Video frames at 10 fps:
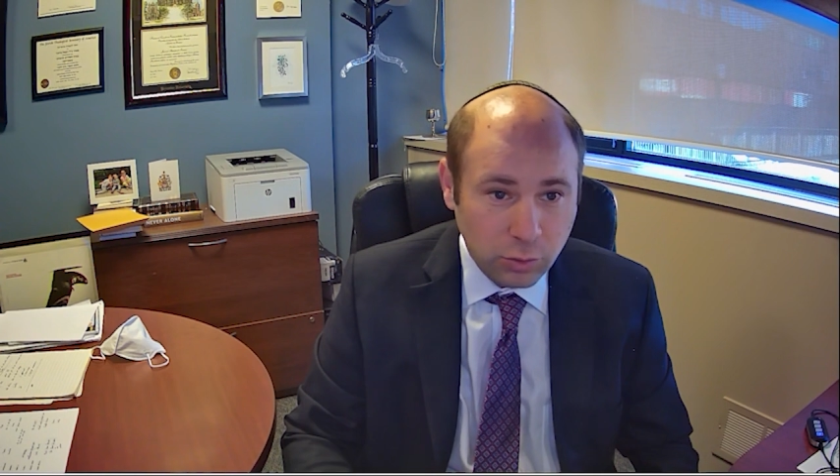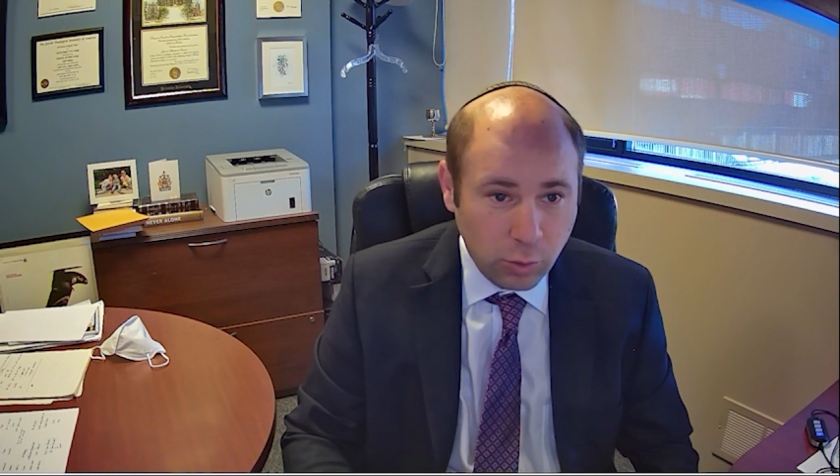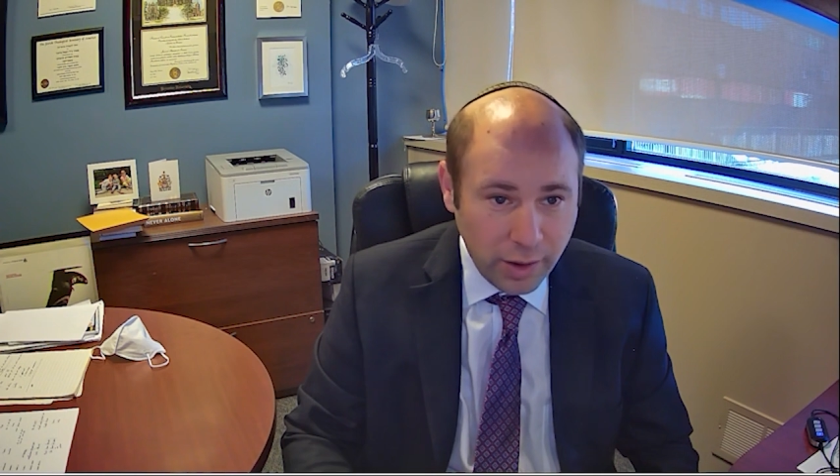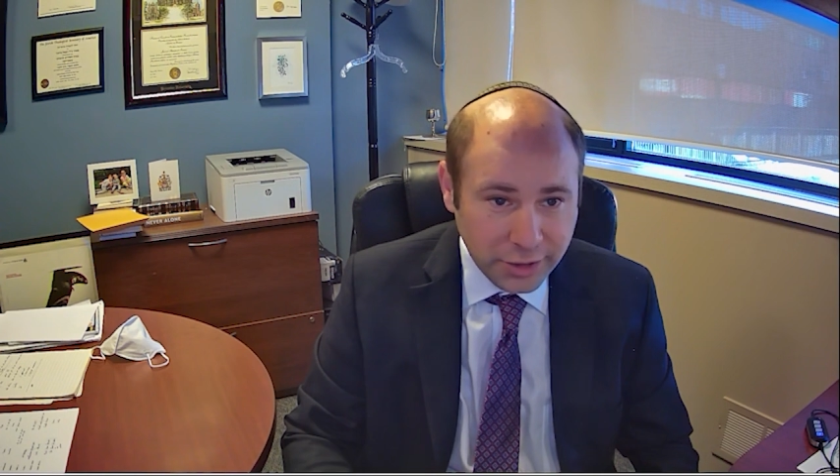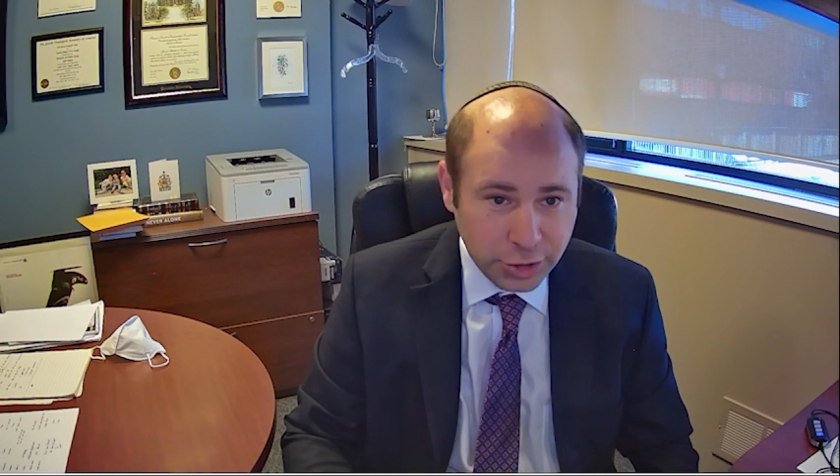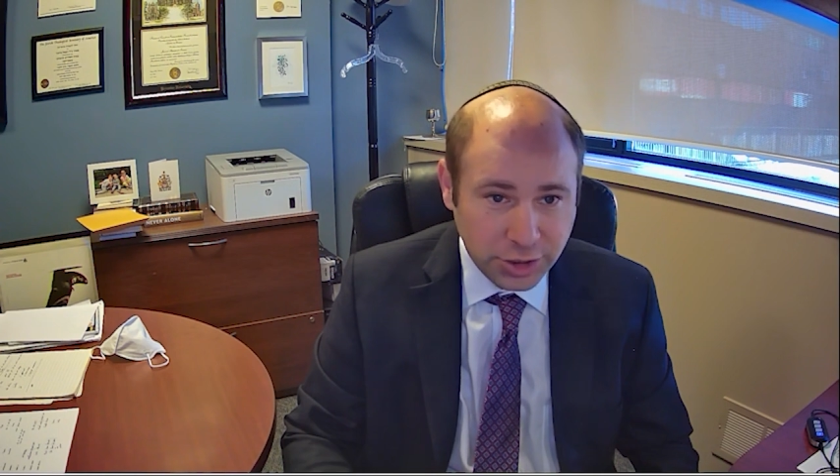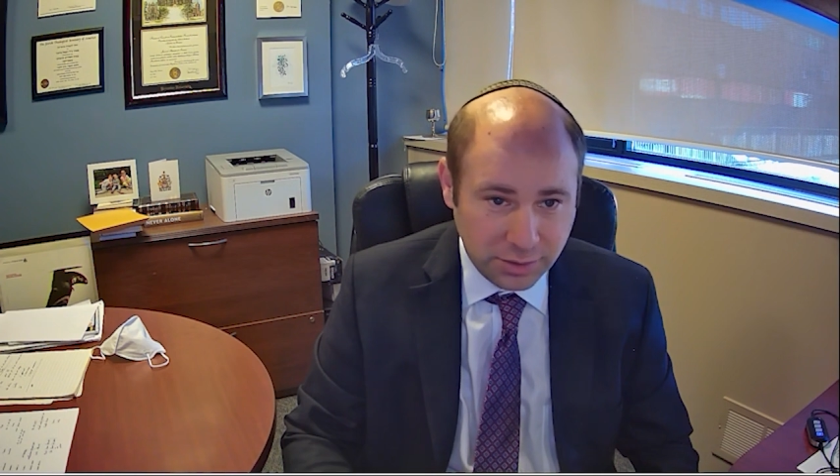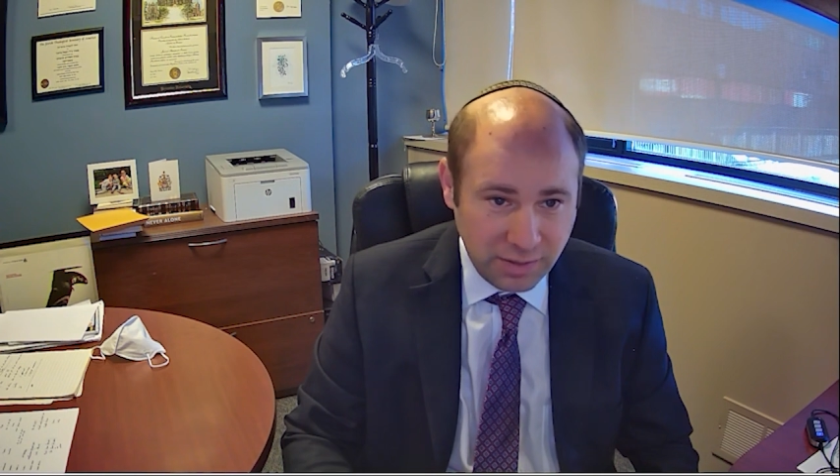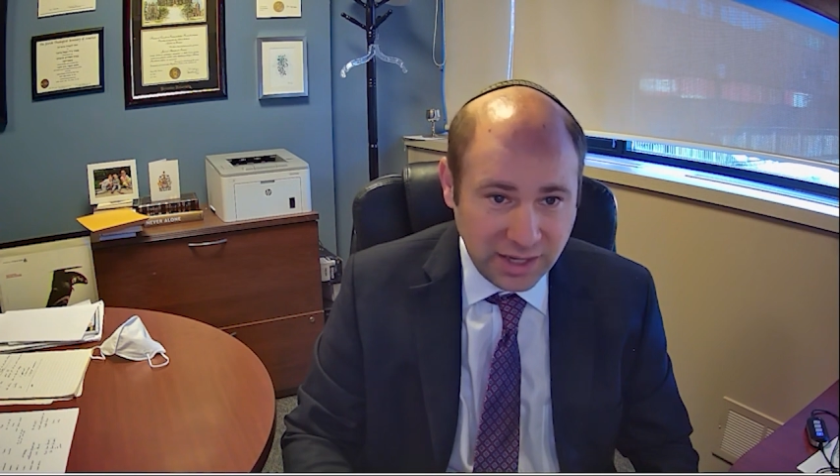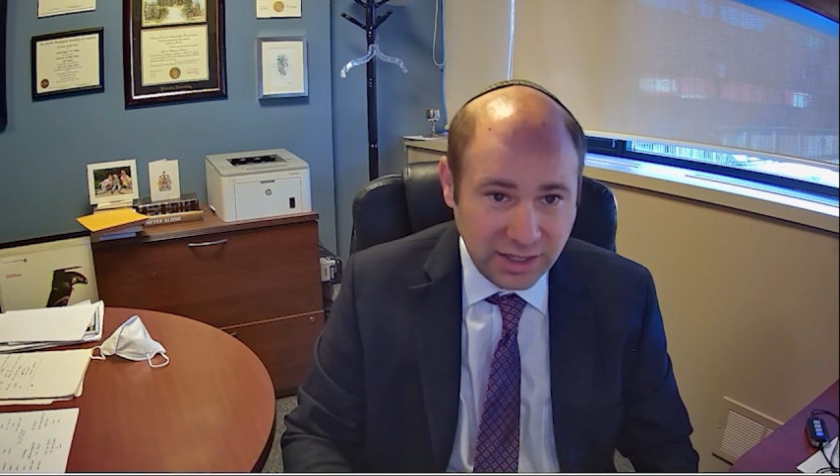who
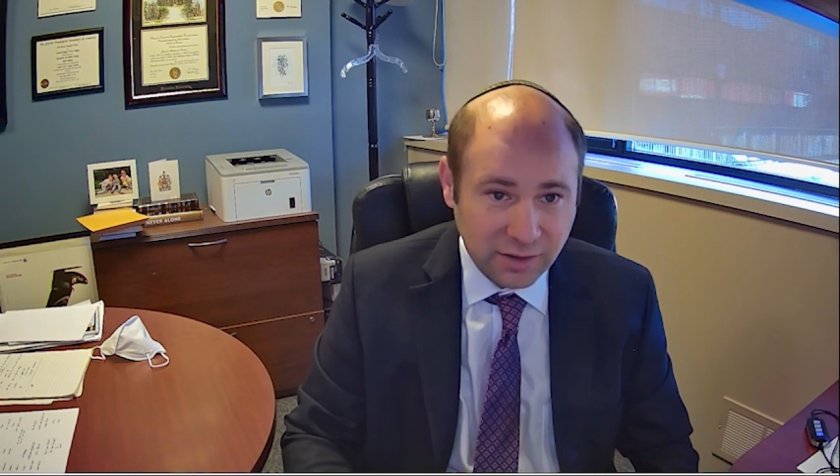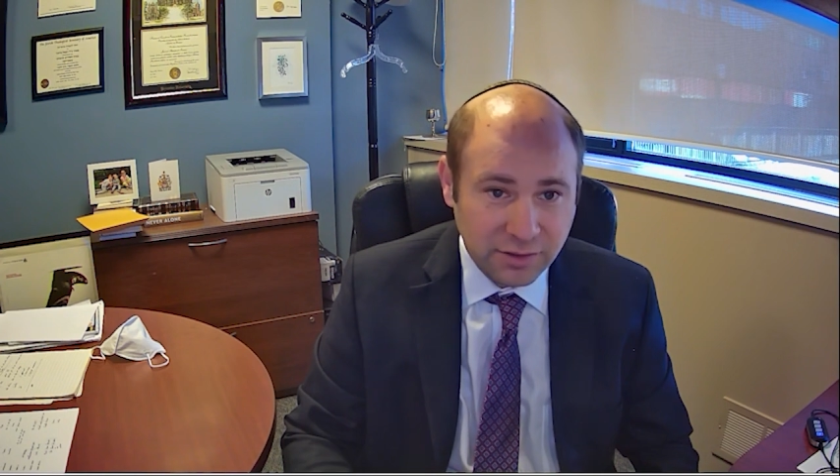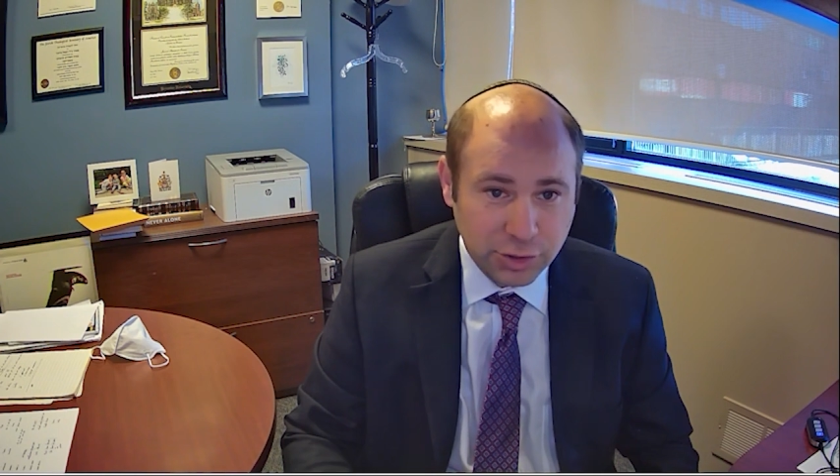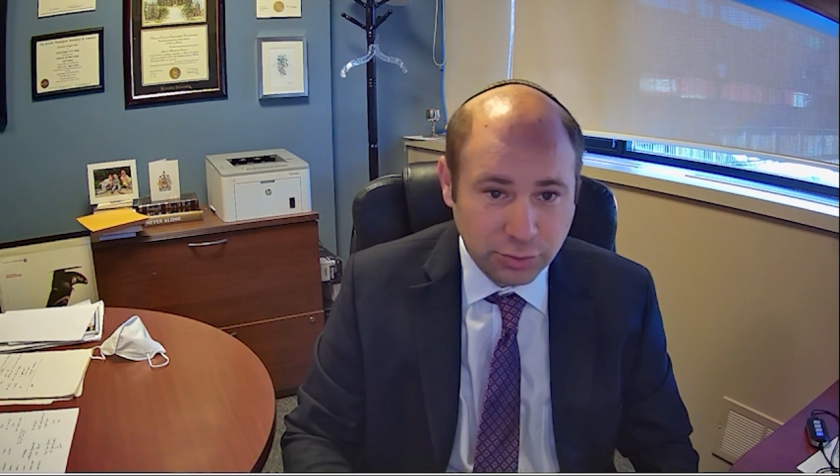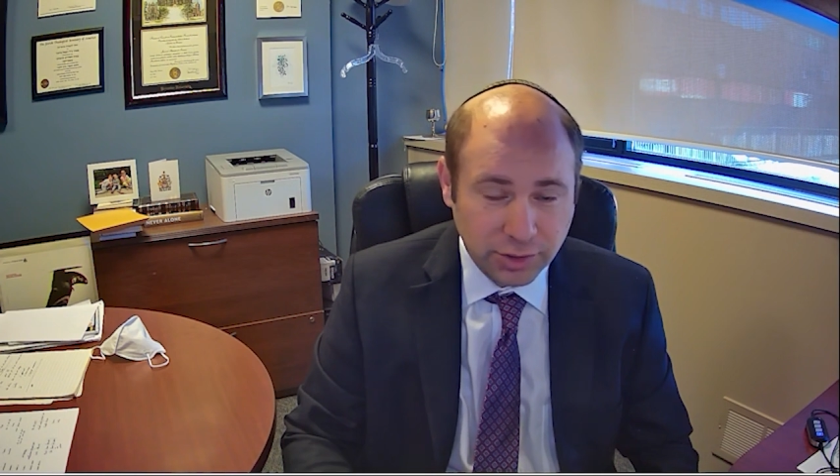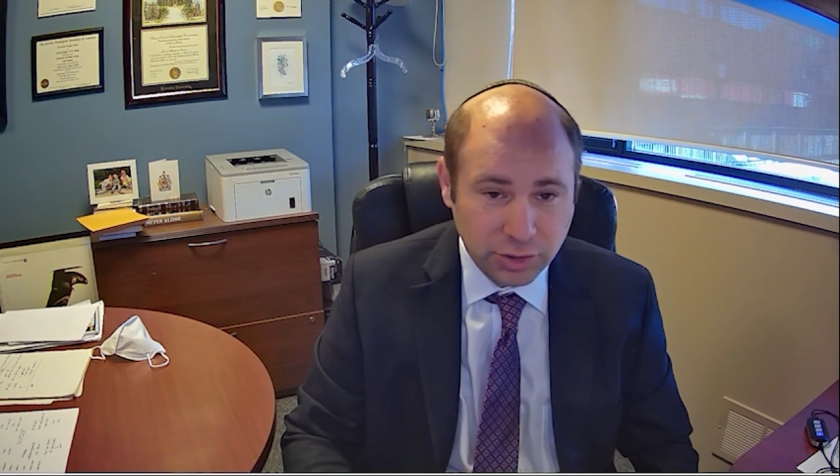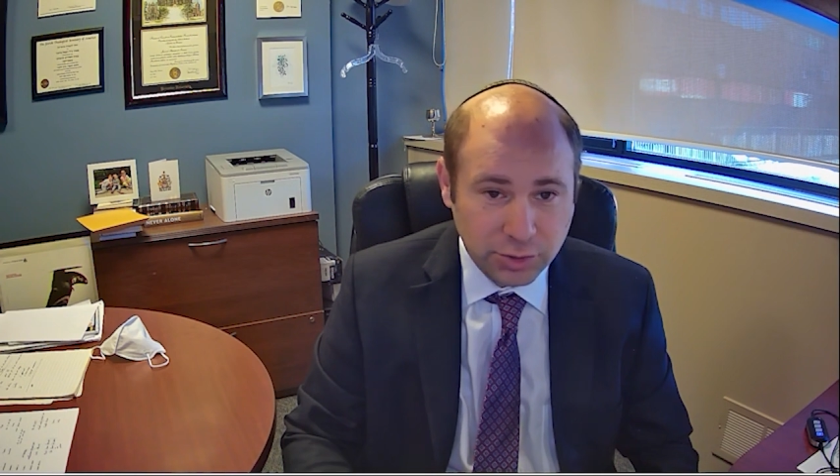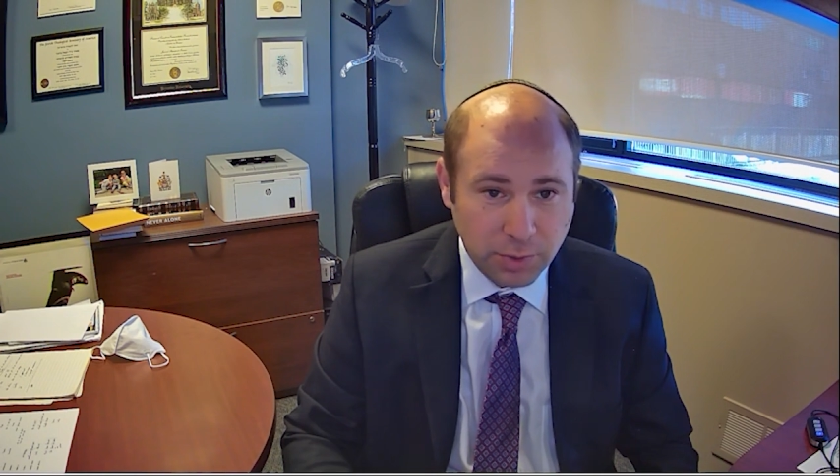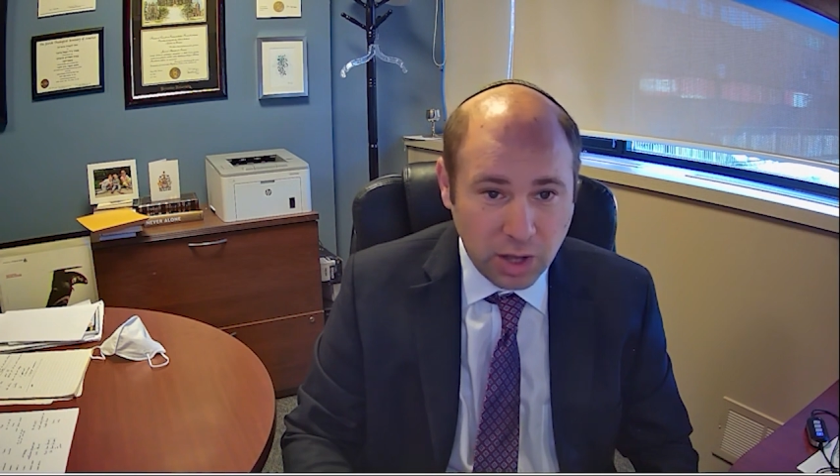question many of Israel's